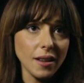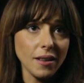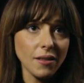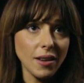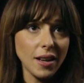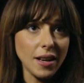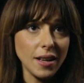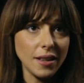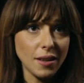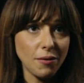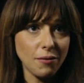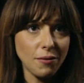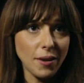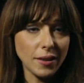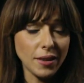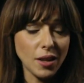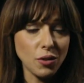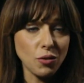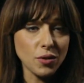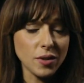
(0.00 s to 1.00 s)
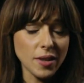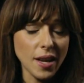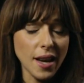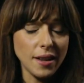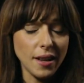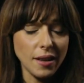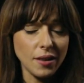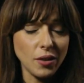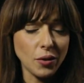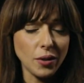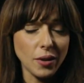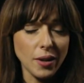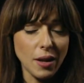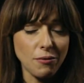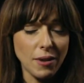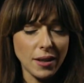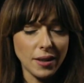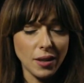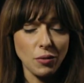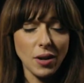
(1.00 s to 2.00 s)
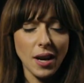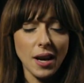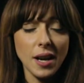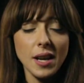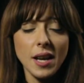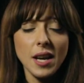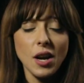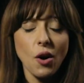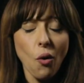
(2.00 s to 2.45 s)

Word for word: Really, the fact that you said, you know, the fact that we are